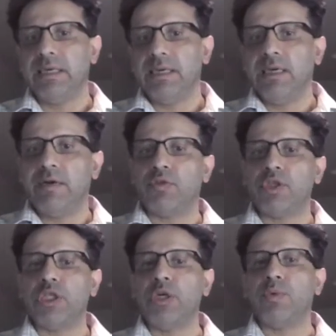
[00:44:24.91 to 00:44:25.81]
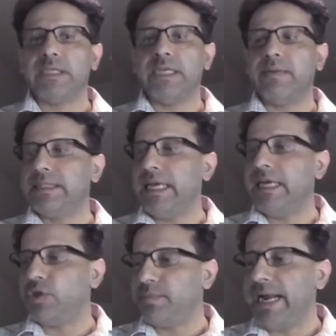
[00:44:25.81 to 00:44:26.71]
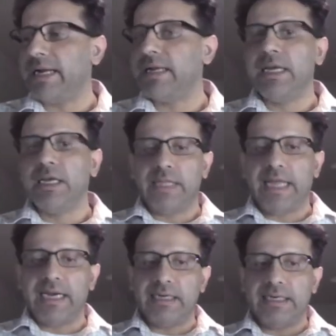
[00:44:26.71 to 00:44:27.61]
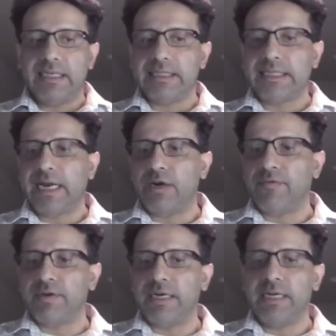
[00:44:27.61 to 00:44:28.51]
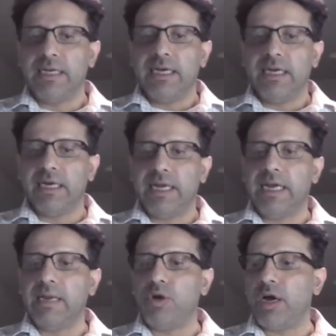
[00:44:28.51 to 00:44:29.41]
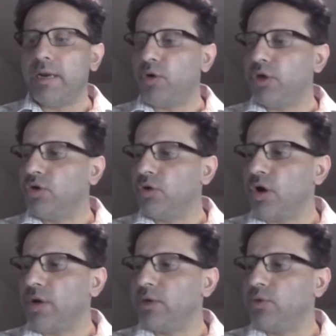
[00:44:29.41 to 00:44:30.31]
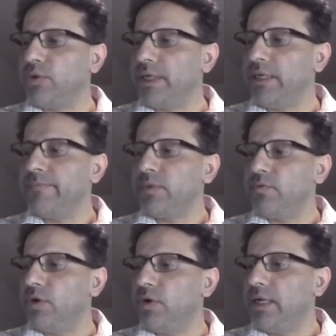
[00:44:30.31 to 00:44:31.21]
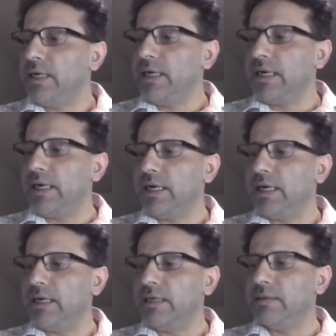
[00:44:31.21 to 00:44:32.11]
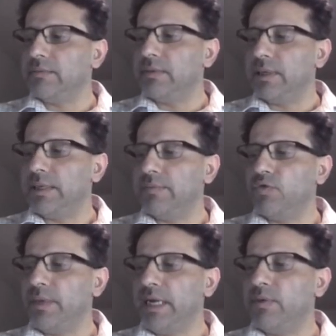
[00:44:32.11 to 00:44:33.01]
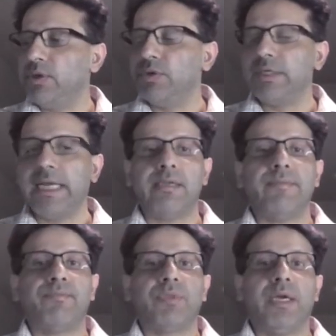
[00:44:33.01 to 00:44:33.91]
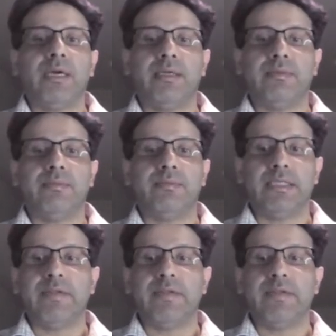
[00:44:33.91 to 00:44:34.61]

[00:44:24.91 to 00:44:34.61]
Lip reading: one of the SQL statements there was bad. So that this kind of a AWR report or top end query would be able to tell this